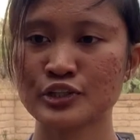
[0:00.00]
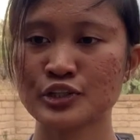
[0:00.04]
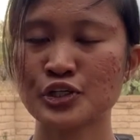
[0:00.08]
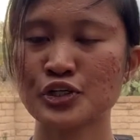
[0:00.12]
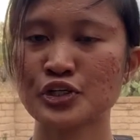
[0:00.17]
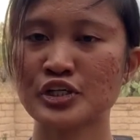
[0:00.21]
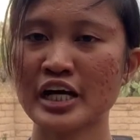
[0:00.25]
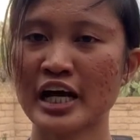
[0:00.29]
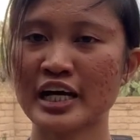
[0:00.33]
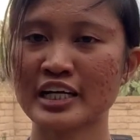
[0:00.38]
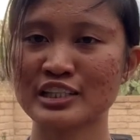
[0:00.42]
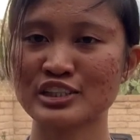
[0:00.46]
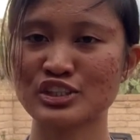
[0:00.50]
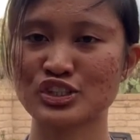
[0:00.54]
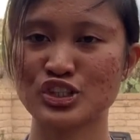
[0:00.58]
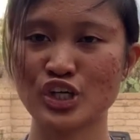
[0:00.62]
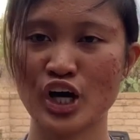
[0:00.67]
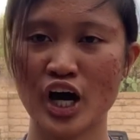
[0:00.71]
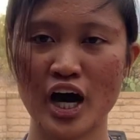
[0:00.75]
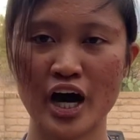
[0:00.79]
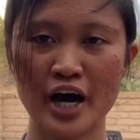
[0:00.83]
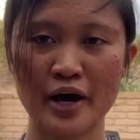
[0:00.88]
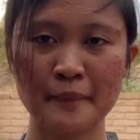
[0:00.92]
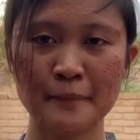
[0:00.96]
you gotta
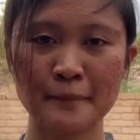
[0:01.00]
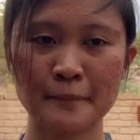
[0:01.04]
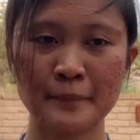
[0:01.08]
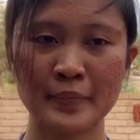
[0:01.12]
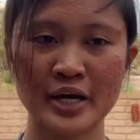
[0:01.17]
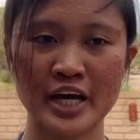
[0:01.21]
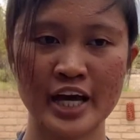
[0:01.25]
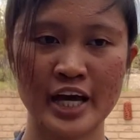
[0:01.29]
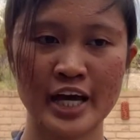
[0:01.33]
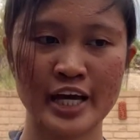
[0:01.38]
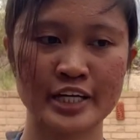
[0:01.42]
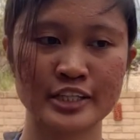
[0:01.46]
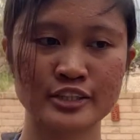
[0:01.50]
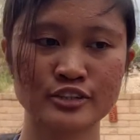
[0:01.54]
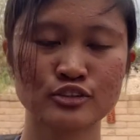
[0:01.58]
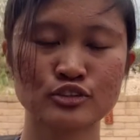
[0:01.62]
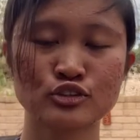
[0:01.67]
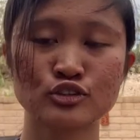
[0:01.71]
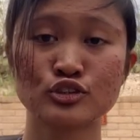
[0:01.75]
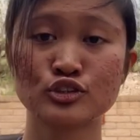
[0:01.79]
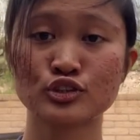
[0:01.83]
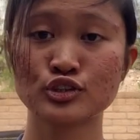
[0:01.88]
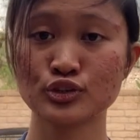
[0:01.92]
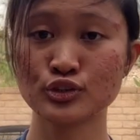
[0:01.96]
jump and
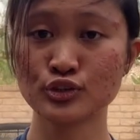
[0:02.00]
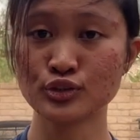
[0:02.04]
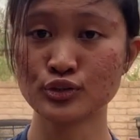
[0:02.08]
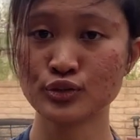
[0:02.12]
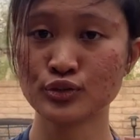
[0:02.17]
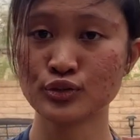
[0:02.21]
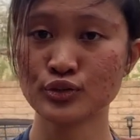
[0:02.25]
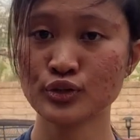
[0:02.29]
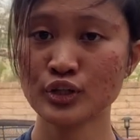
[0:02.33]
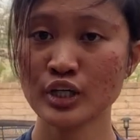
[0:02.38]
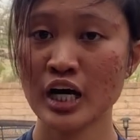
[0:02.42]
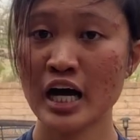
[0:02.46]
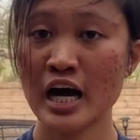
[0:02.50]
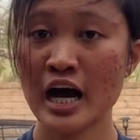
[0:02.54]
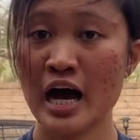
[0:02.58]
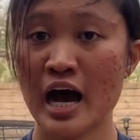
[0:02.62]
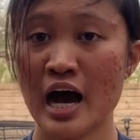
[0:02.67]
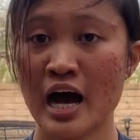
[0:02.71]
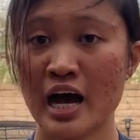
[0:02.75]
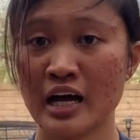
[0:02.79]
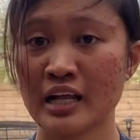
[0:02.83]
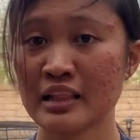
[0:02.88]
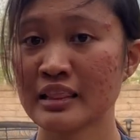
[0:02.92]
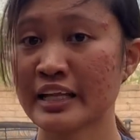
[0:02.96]
do
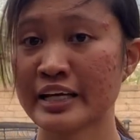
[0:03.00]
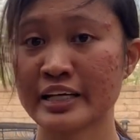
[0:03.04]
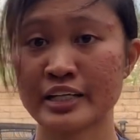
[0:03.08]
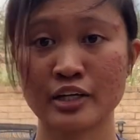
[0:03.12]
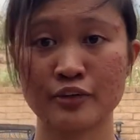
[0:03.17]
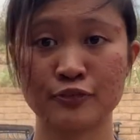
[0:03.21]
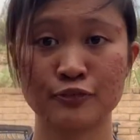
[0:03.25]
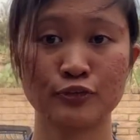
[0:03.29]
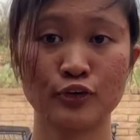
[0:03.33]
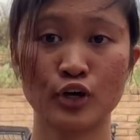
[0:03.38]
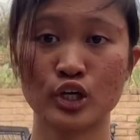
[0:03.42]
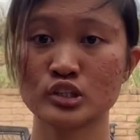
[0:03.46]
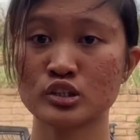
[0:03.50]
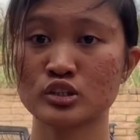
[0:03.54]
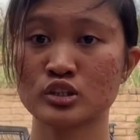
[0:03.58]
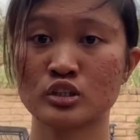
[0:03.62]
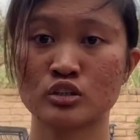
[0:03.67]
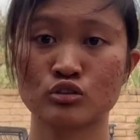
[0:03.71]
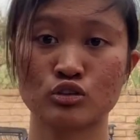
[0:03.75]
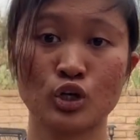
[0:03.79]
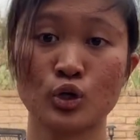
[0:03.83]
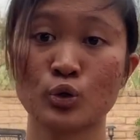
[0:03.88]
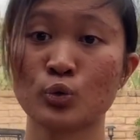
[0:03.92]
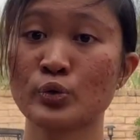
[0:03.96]
like a front
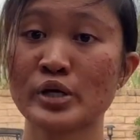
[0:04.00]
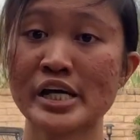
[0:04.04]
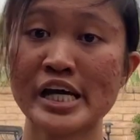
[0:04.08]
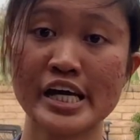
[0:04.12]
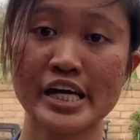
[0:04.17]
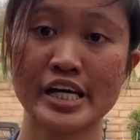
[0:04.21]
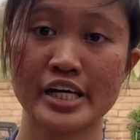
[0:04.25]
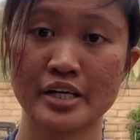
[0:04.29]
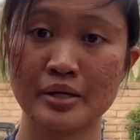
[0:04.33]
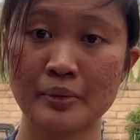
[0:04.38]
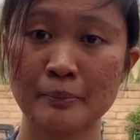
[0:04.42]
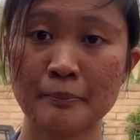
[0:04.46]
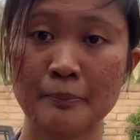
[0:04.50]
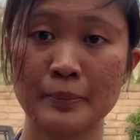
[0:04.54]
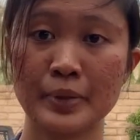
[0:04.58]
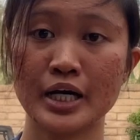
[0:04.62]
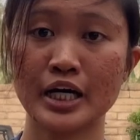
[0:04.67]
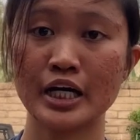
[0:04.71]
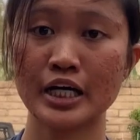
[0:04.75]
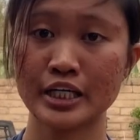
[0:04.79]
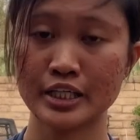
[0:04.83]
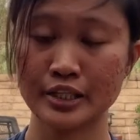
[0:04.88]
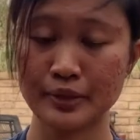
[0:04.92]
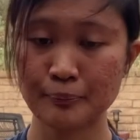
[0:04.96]
row hit.
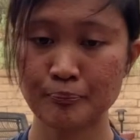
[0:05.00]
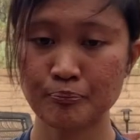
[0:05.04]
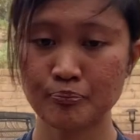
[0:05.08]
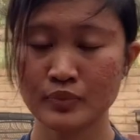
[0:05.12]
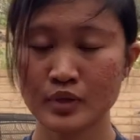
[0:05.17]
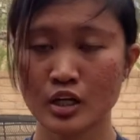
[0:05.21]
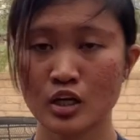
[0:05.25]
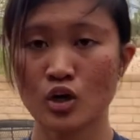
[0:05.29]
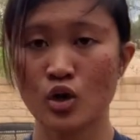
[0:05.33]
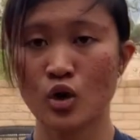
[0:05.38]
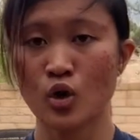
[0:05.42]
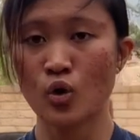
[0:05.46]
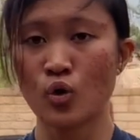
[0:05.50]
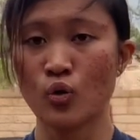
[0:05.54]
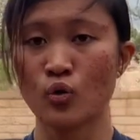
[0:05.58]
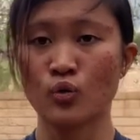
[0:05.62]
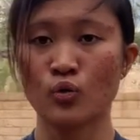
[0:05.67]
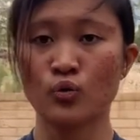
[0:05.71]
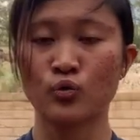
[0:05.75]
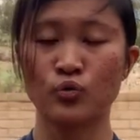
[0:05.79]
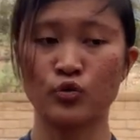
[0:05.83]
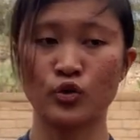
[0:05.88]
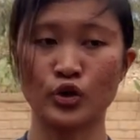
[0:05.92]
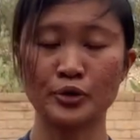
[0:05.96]
But
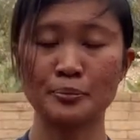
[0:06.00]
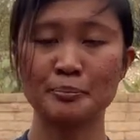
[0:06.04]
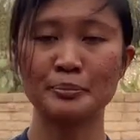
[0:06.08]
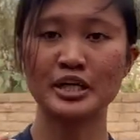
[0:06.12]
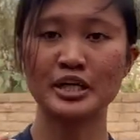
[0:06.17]
for